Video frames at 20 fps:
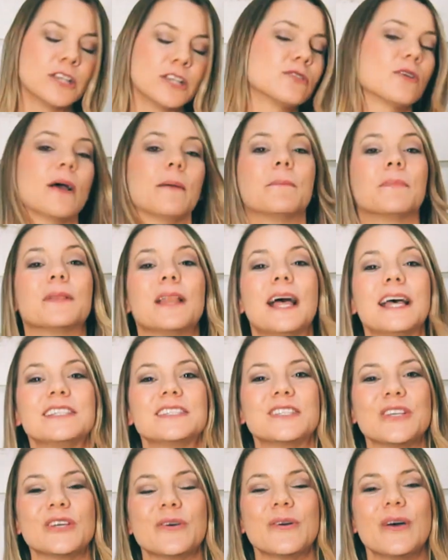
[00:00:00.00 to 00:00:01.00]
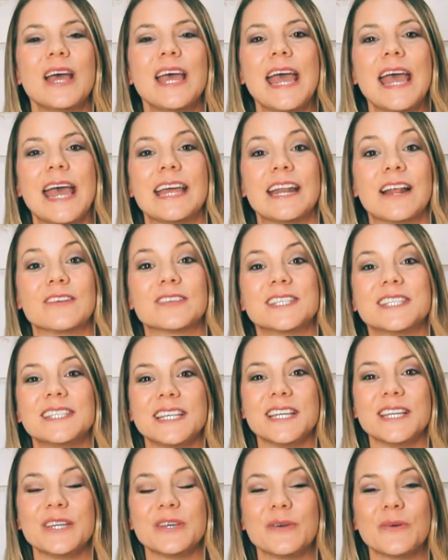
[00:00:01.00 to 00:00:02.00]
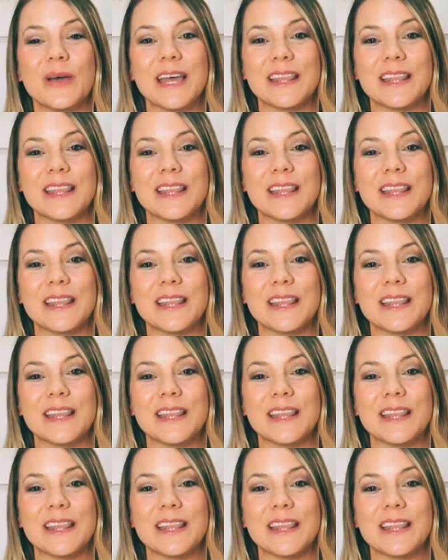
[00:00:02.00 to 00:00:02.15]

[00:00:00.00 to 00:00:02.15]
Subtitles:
So I bless you, and I'll see you